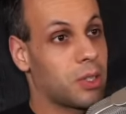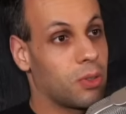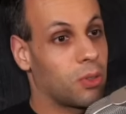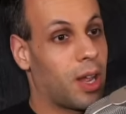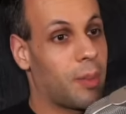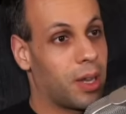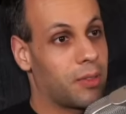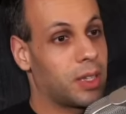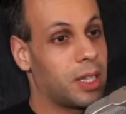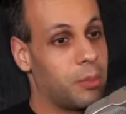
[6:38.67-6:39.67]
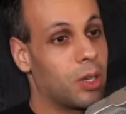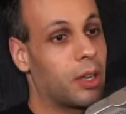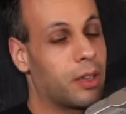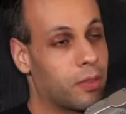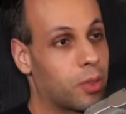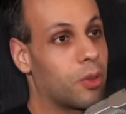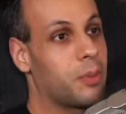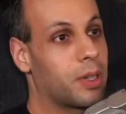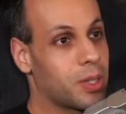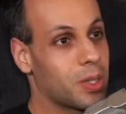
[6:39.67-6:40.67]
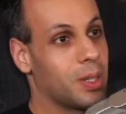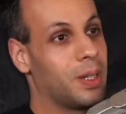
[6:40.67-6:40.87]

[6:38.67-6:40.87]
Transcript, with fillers: "Oh crap, I have to keep talking for 3 minutes